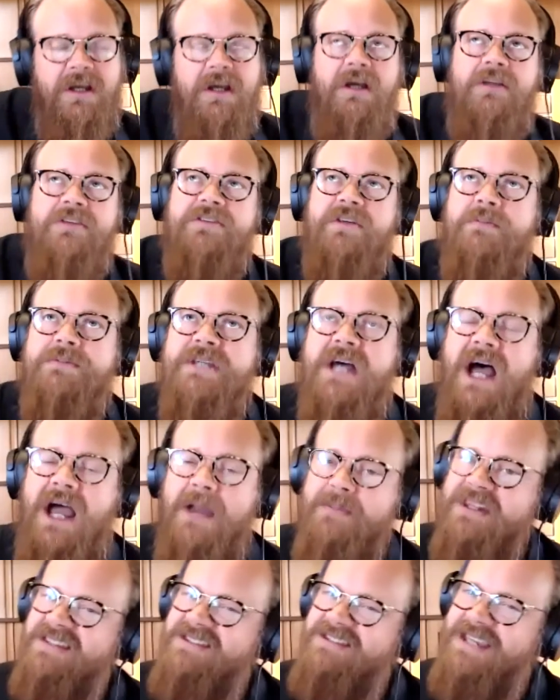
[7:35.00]

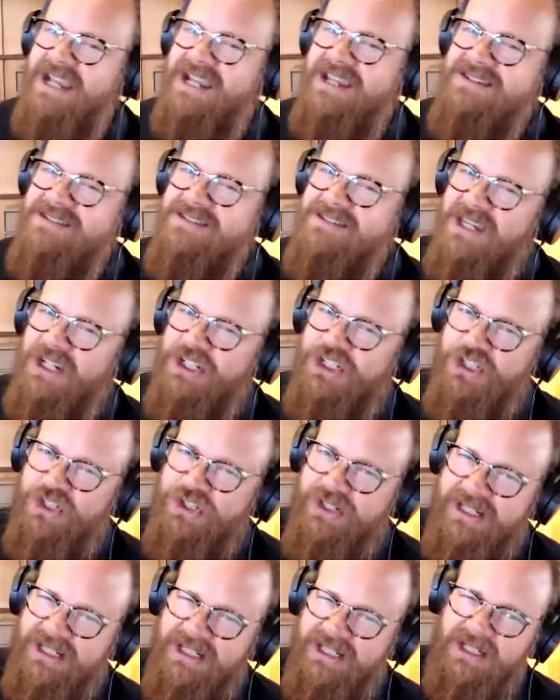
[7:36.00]
sometime in the 2nd
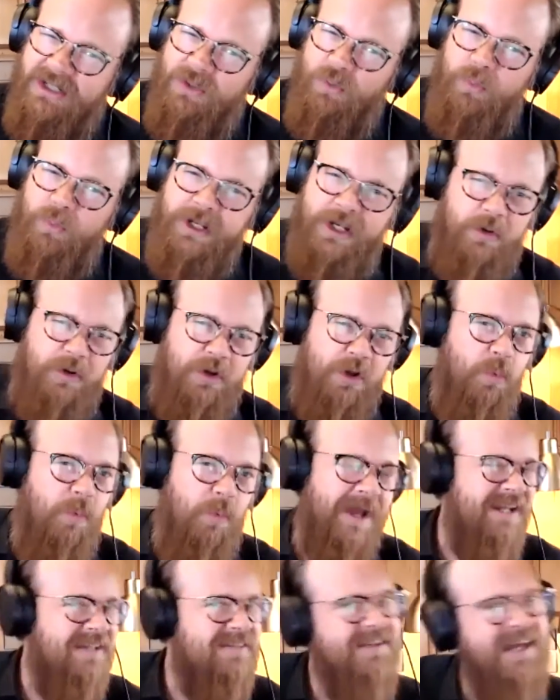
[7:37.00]
century. We don't know
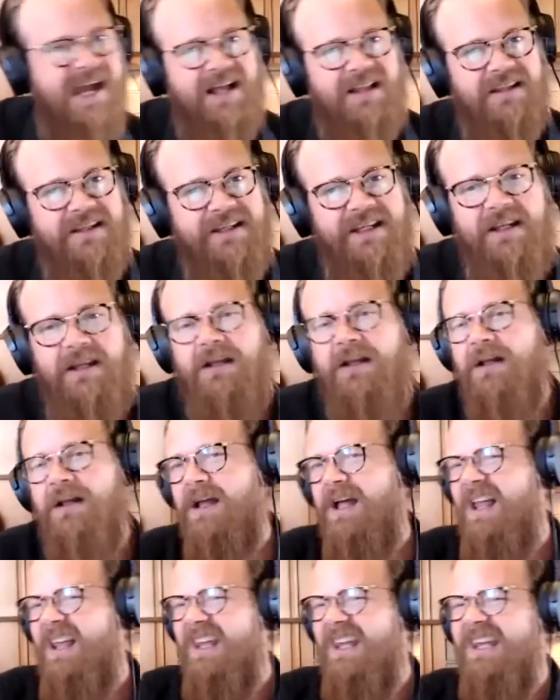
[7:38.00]
when exactly.
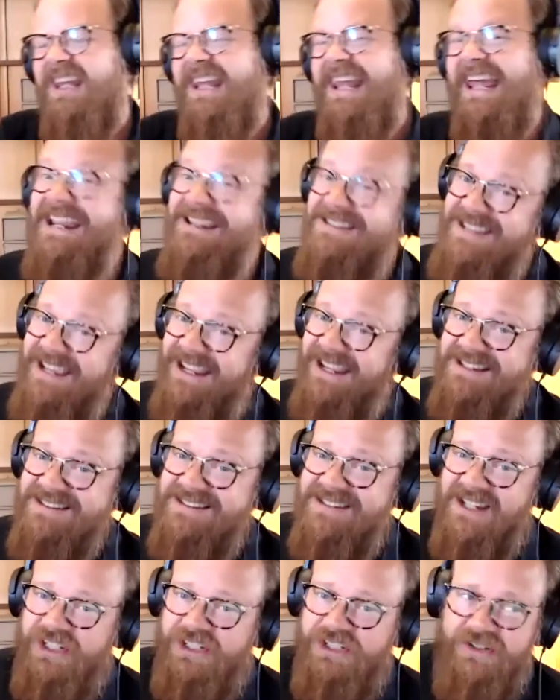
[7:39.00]
Late 2nd
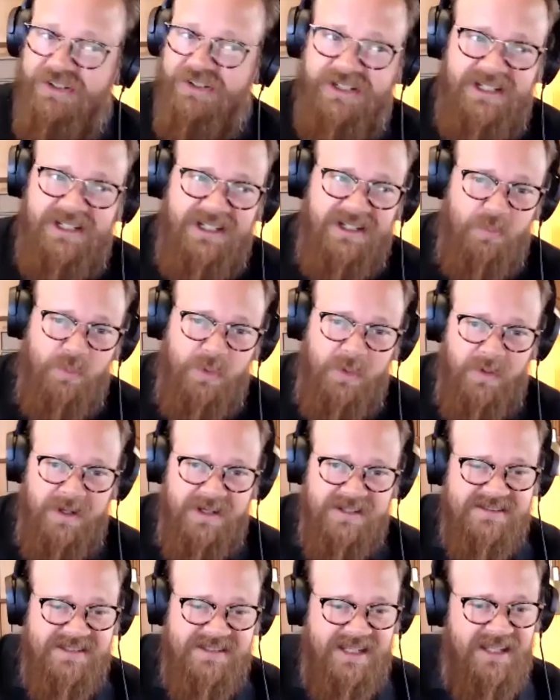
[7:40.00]
century. We want
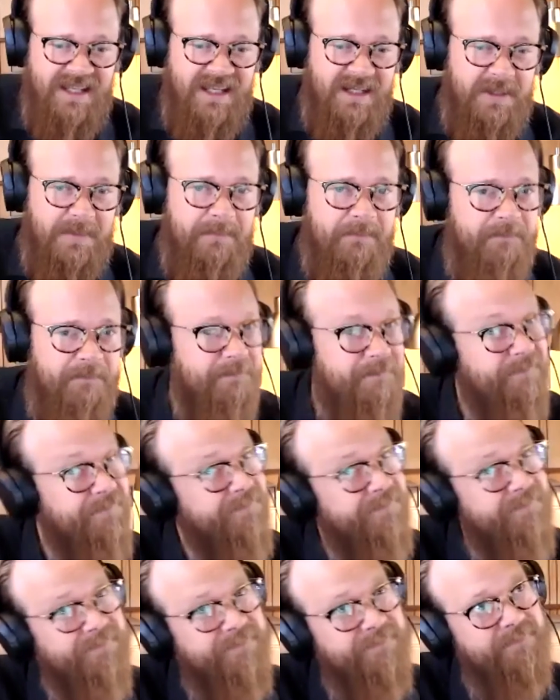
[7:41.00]
to say like
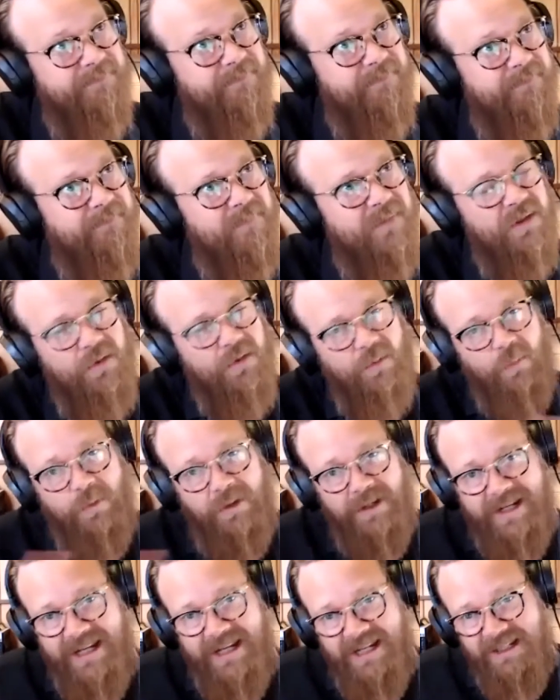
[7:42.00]

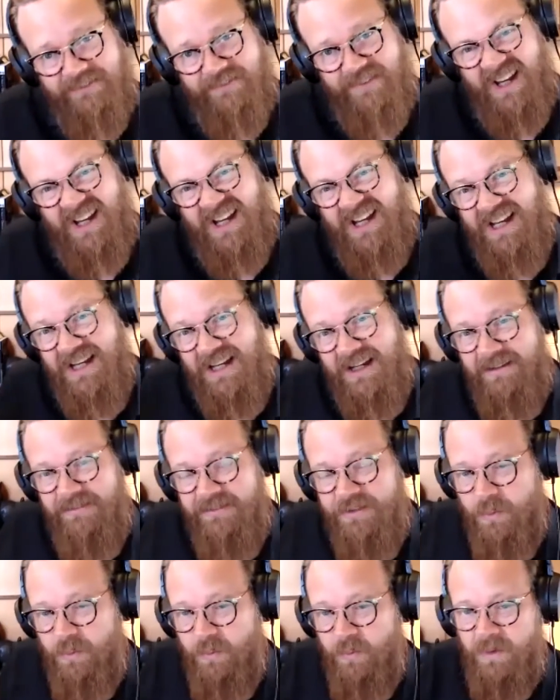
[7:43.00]
185
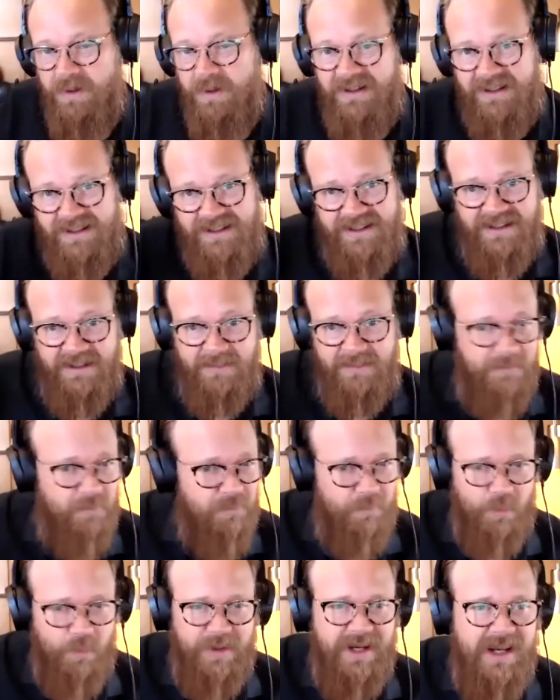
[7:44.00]
to
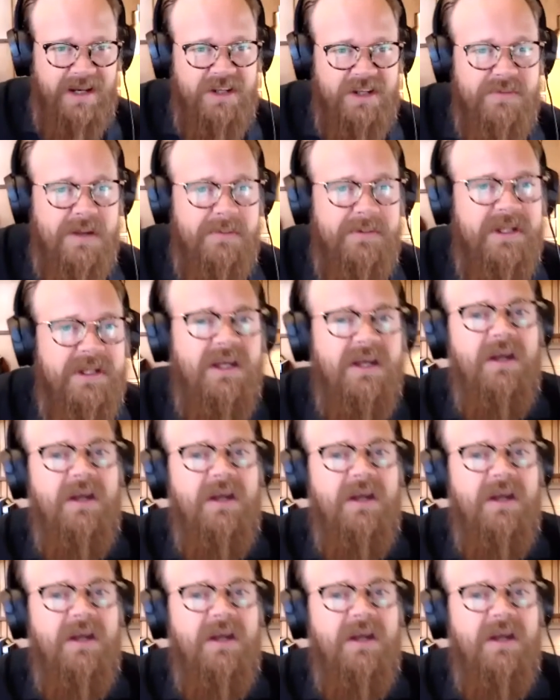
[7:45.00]
190s maybe.